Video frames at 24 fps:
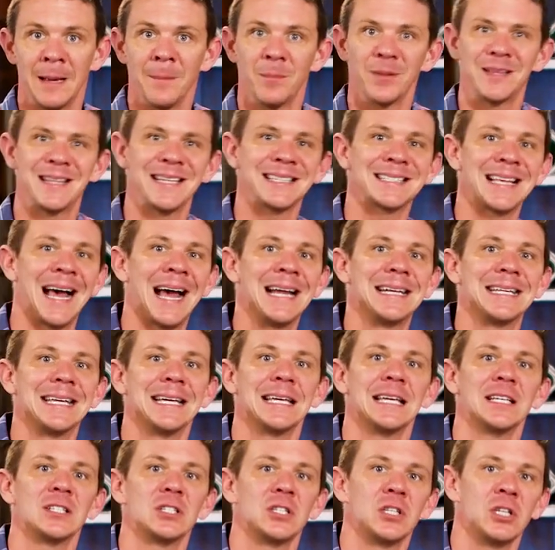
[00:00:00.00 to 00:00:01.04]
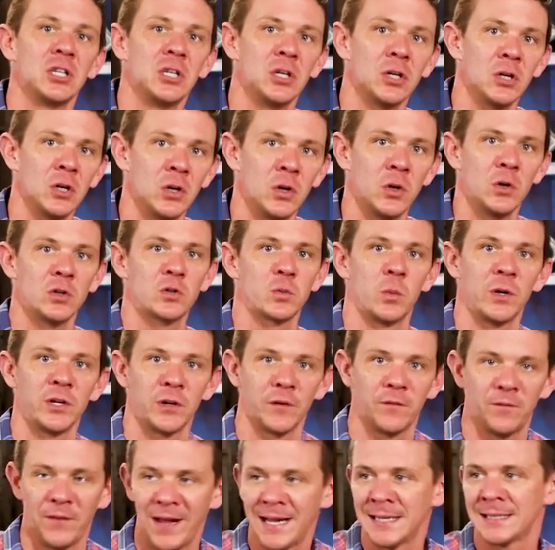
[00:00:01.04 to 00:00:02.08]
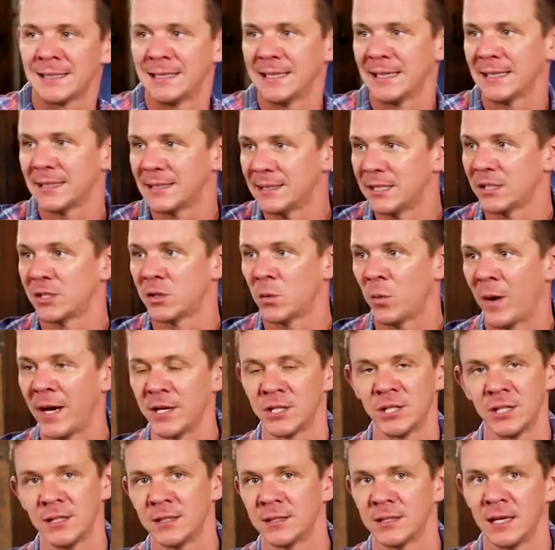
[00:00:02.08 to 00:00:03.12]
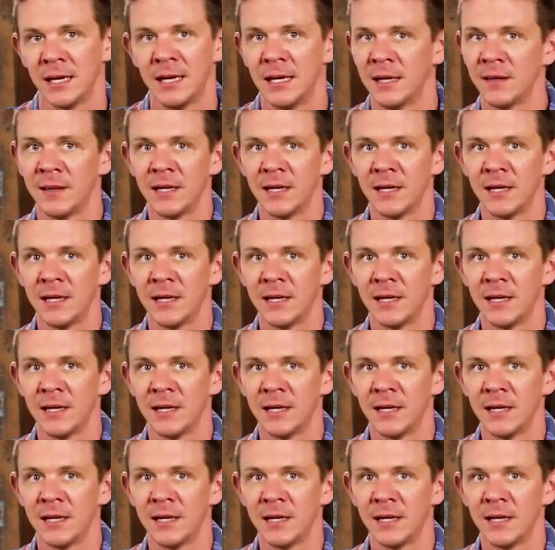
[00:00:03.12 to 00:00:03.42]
But this idea is huge when you're facing situations